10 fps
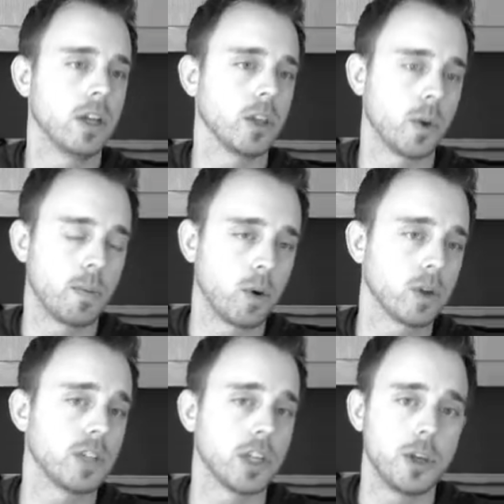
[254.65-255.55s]
the
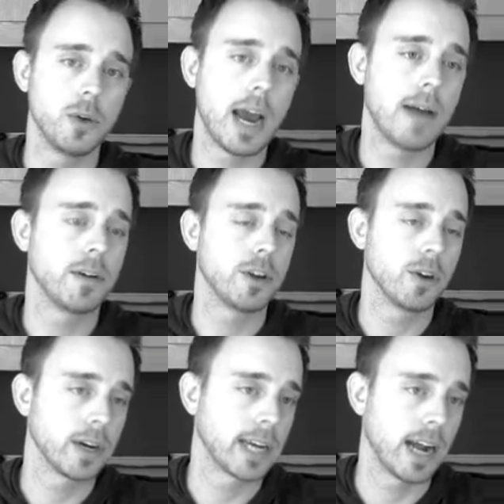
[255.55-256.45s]
reports that you have on
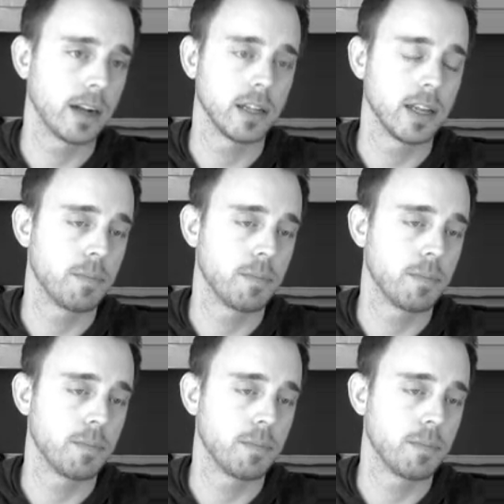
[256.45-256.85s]
your account.